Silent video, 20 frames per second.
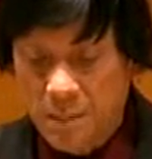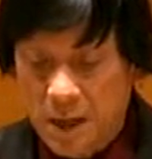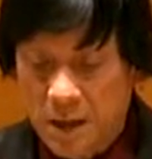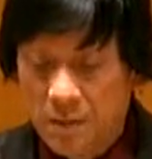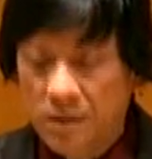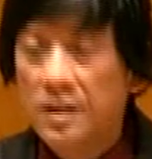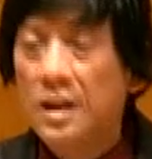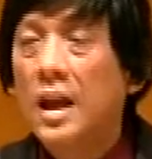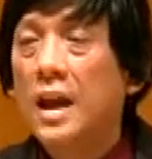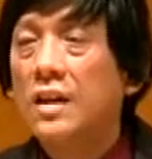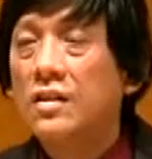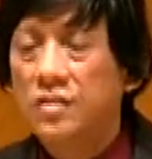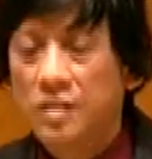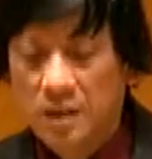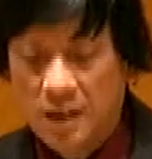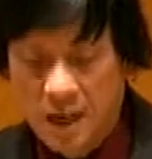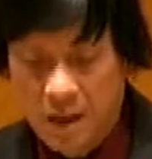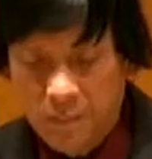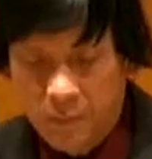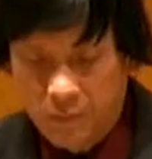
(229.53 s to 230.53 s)
about
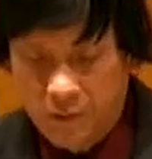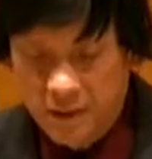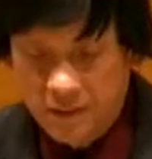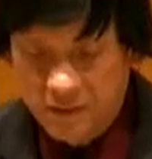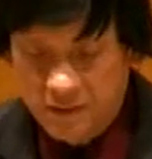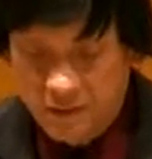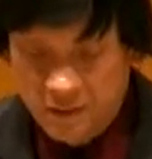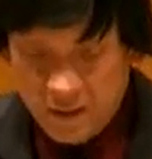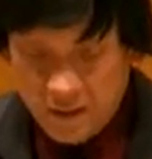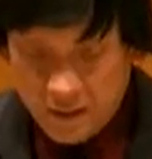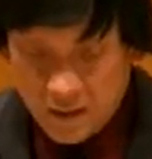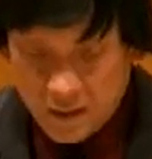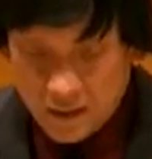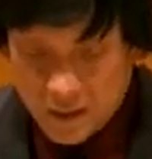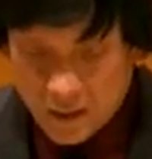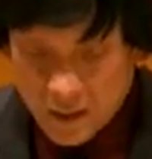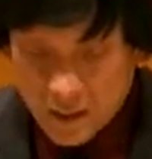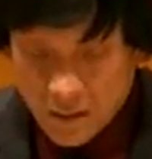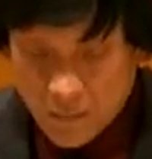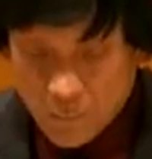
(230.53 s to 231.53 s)
Asian immigrants.
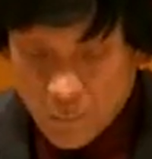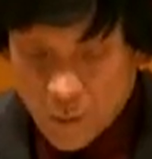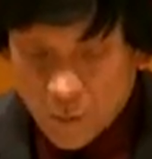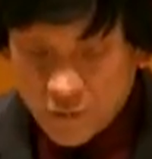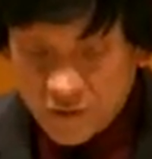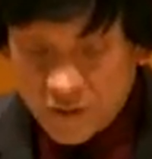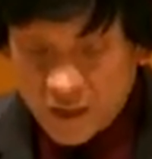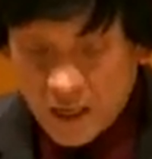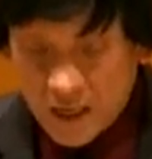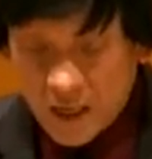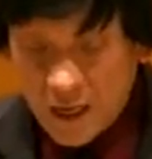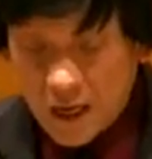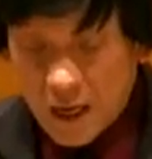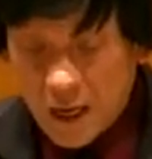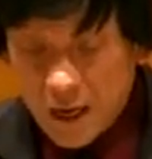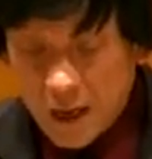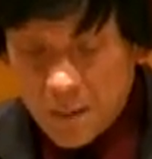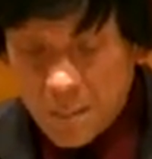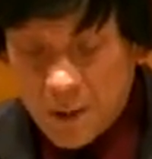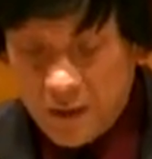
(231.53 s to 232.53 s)
Most
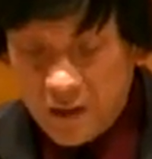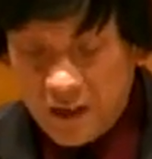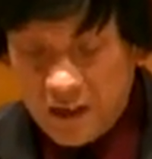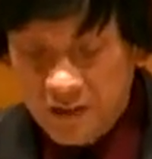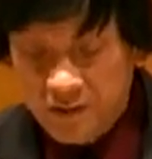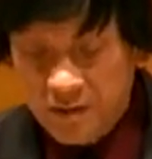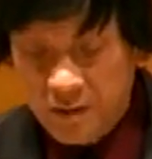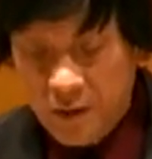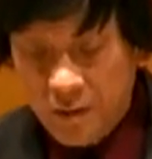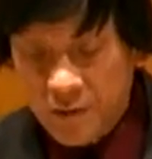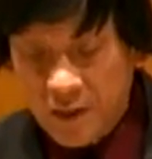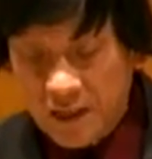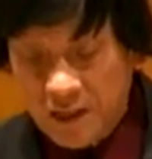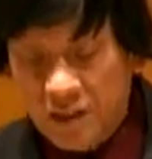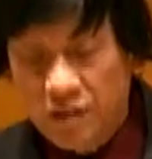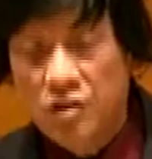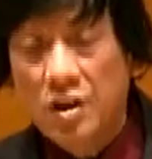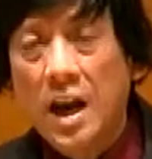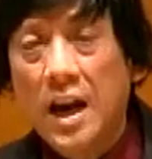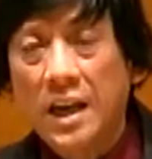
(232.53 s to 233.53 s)
Americans know
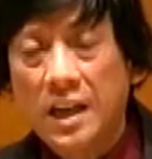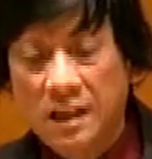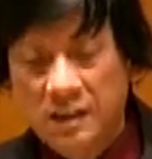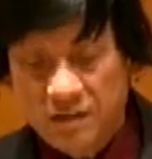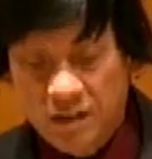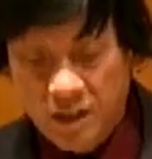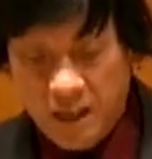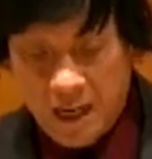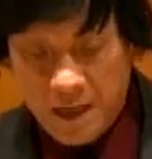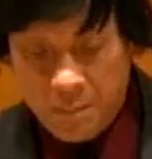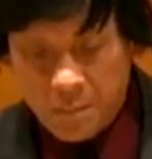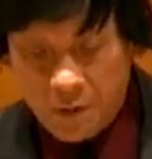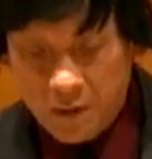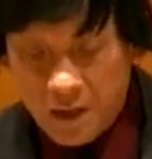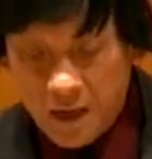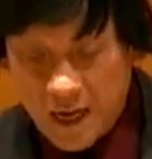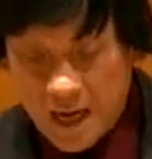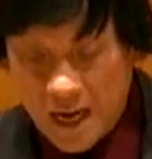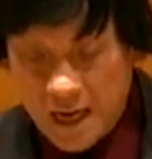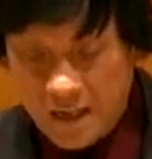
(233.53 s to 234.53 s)
that the Chinese
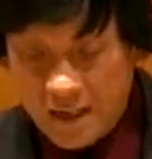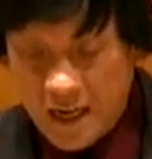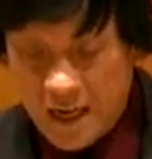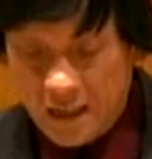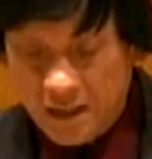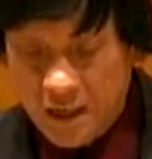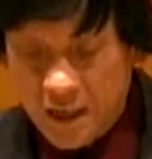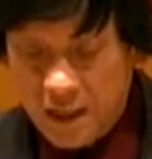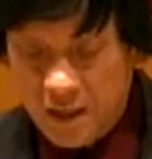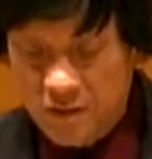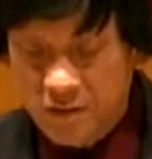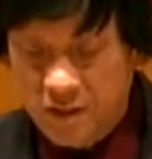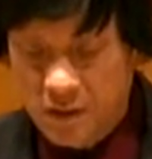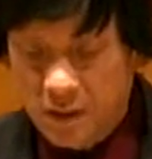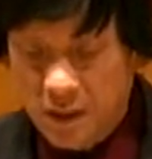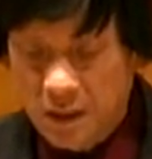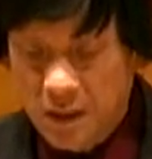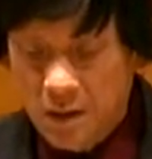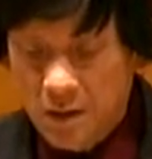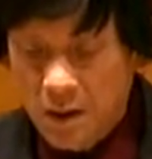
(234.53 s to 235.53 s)
labor and
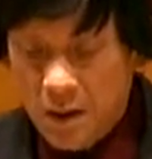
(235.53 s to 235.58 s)
technology